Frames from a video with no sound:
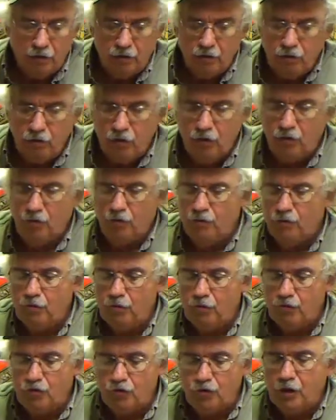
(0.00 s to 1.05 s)

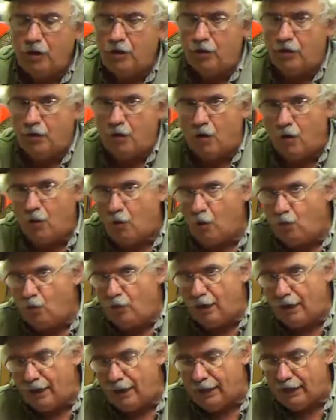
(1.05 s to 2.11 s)
You steer the whole
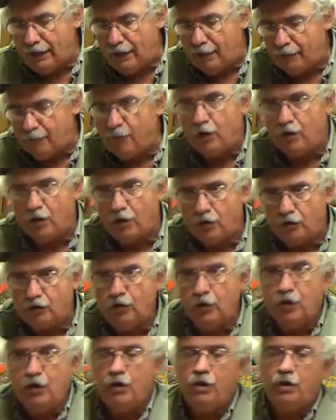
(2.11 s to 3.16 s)
time
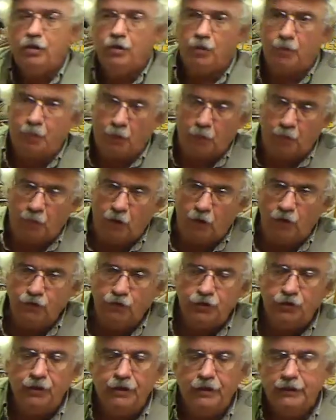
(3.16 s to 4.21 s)
because your
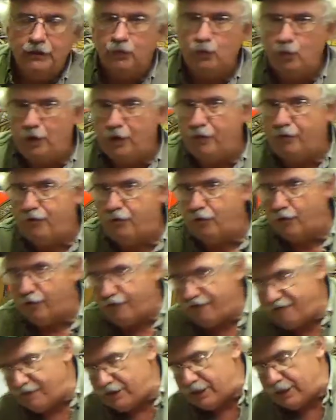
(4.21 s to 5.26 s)
propulsion is with your
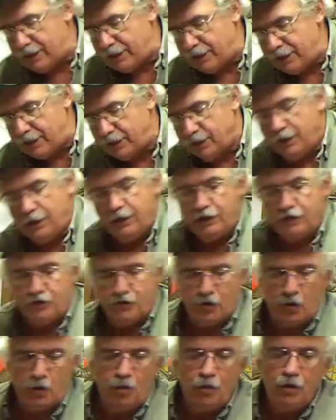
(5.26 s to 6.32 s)
feet.
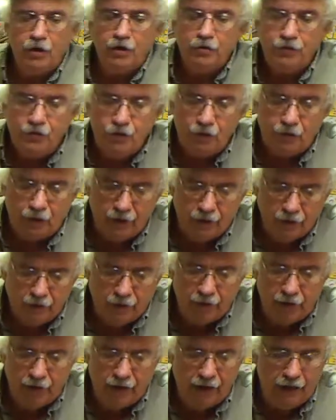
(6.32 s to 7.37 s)
So you can
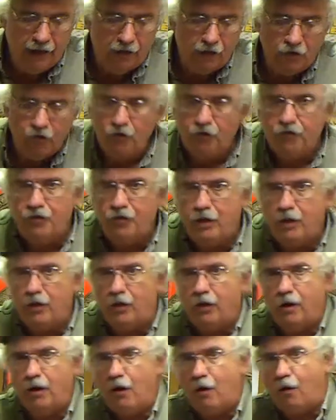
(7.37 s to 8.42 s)
handle the
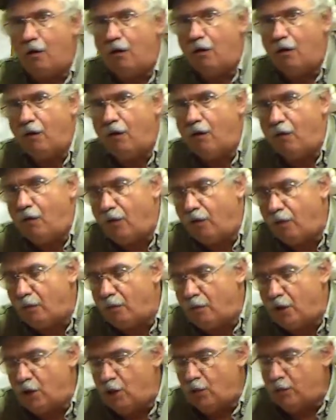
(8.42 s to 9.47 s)
steering all the
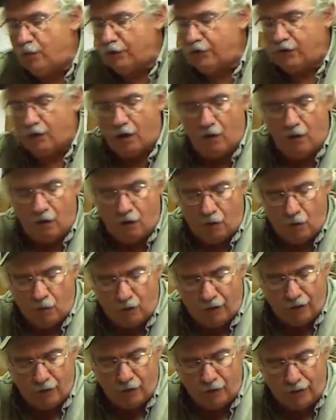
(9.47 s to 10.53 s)
moments, all the
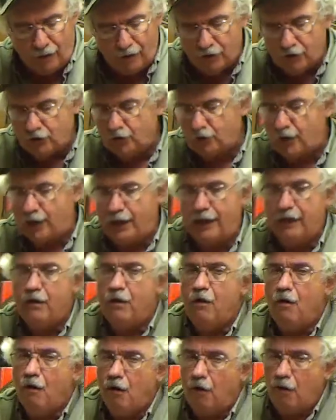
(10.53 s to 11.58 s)
way around the track
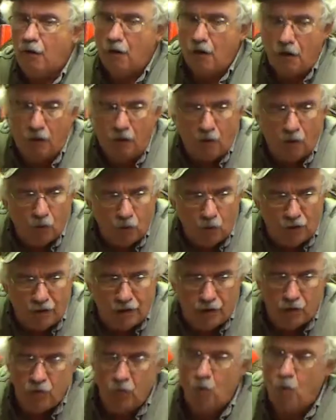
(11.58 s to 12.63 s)
or all the way
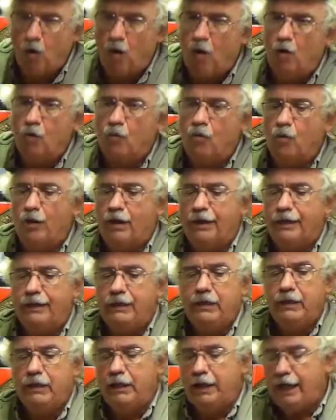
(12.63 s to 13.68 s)
on the
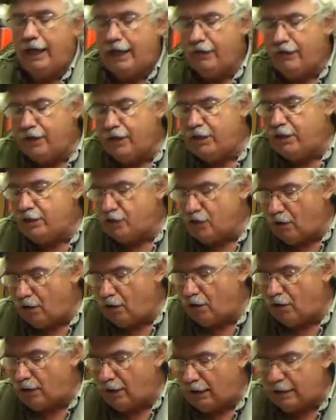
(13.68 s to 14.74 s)
walkway. And these
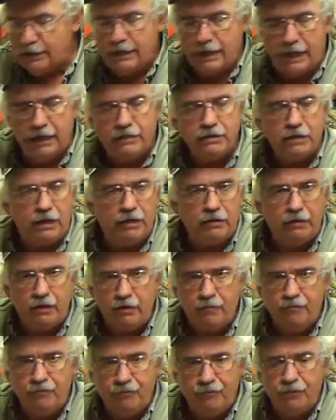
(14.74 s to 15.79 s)
aren't, like, as I
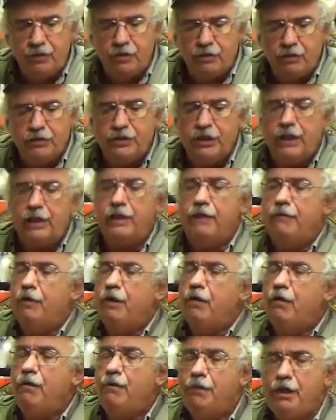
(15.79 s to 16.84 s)
keep saying,
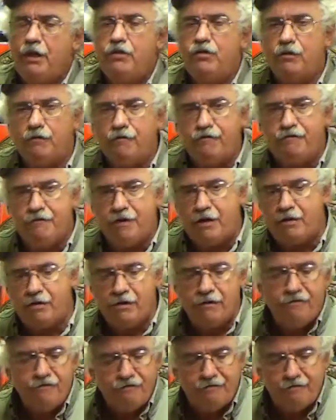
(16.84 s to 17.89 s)
these are very
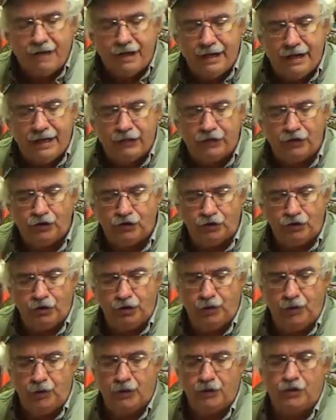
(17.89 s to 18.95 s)
fast
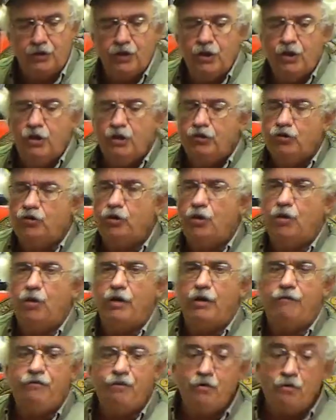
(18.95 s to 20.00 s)
units. So
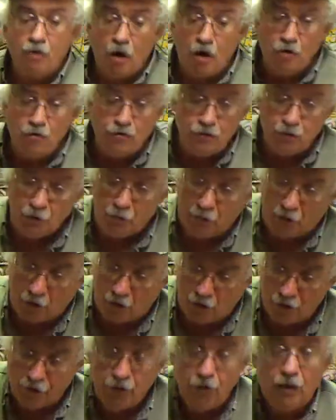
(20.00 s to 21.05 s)
if you go to a
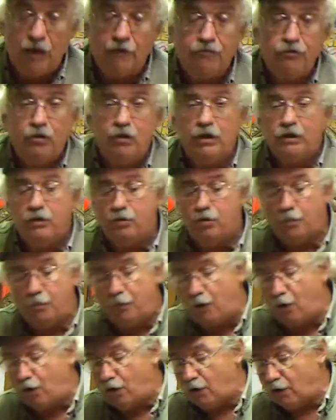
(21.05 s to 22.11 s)
park, you have to get to a
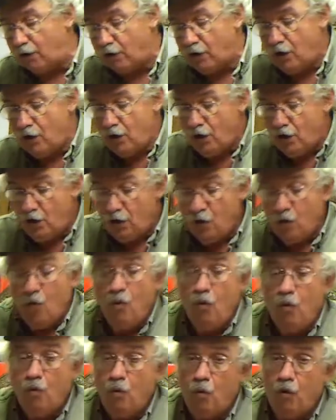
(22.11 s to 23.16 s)
park
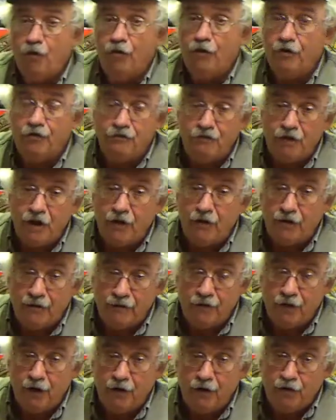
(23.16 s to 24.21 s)
where there's very,
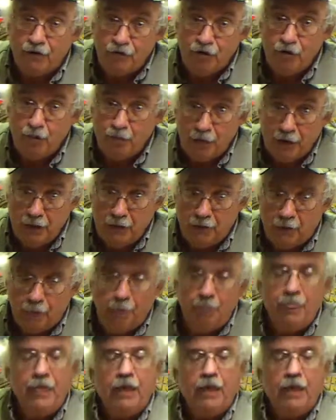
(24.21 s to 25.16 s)
very few people.